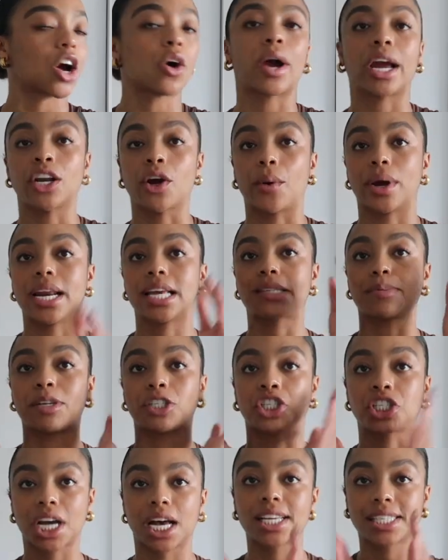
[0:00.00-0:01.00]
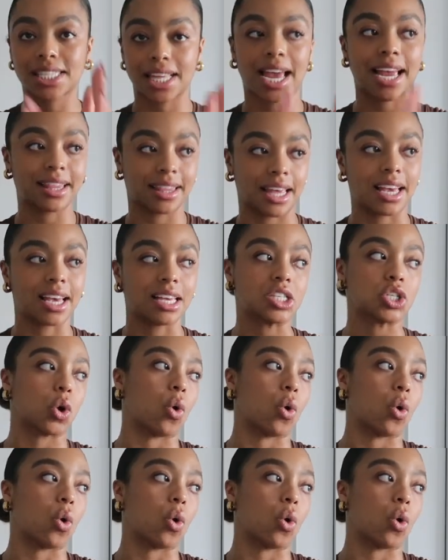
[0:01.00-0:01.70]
okay, no, it needs to be just like this,